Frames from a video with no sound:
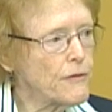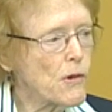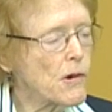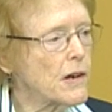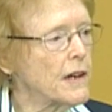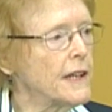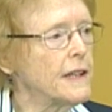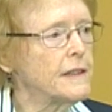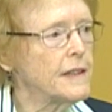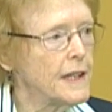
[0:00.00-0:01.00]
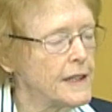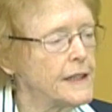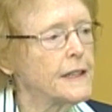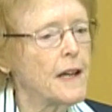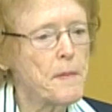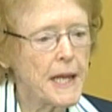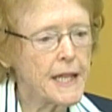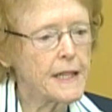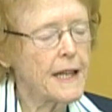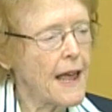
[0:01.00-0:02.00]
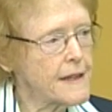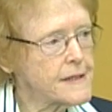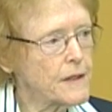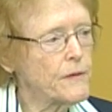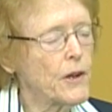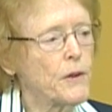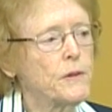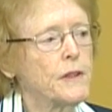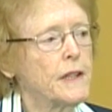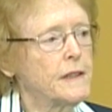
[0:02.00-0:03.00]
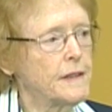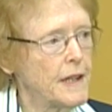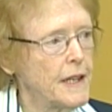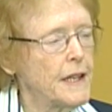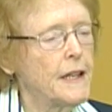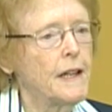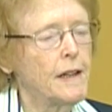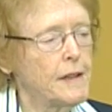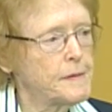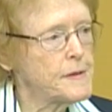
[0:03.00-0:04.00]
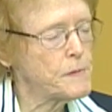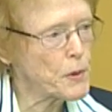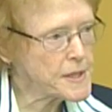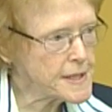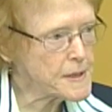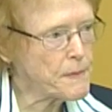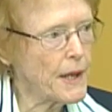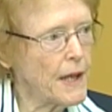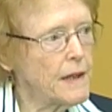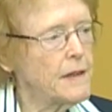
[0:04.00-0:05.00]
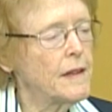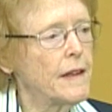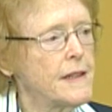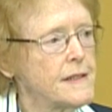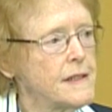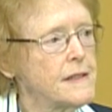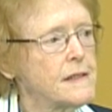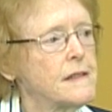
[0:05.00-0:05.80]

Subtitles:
for, and come in and cast their vote and participate. This is